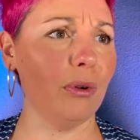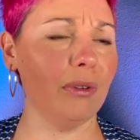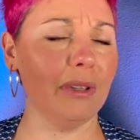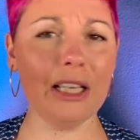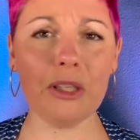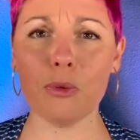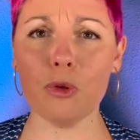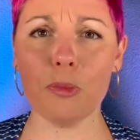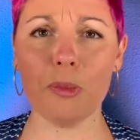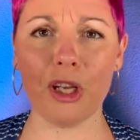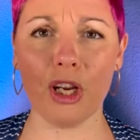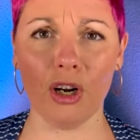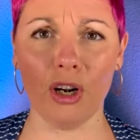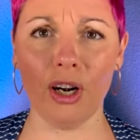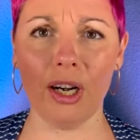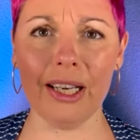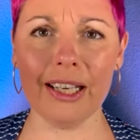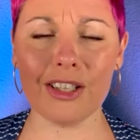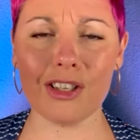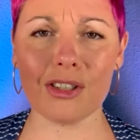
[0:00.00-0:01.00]
that would be
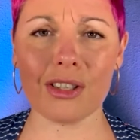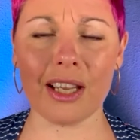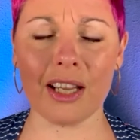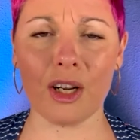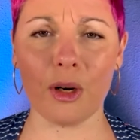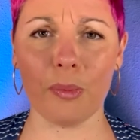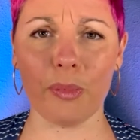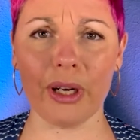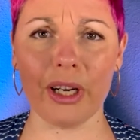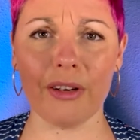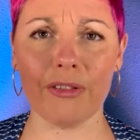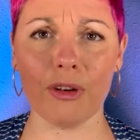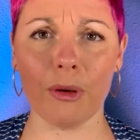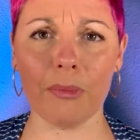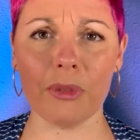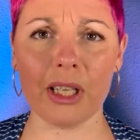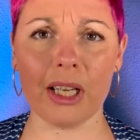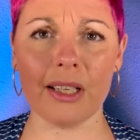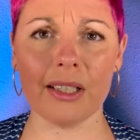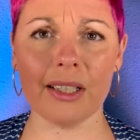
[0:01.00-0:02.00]
early to take a break from
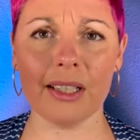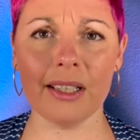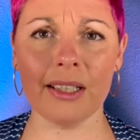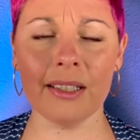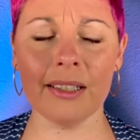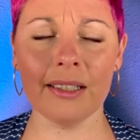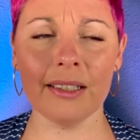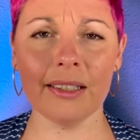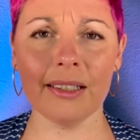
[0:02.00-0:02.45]
dating.